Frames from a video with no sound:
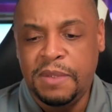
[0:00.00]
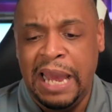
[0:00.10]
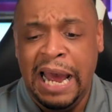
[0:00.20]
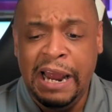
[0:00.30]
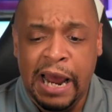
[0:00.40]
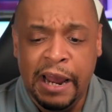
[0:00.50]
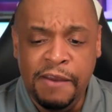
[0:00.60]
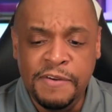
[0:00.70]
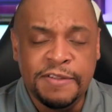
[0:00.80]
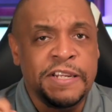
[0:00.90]
I
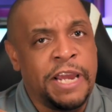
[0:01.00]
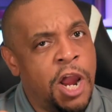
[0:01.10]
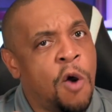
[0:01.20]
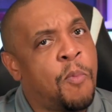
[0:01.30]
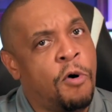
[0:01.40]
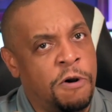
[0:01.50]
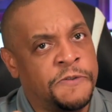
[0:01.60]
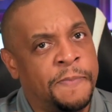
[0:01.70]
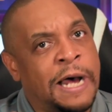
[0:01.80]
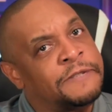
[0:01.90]
even see
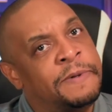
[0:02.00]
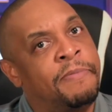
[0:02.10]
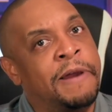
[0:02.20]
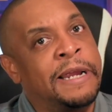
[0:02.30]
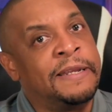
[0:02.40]
airports possibly bringing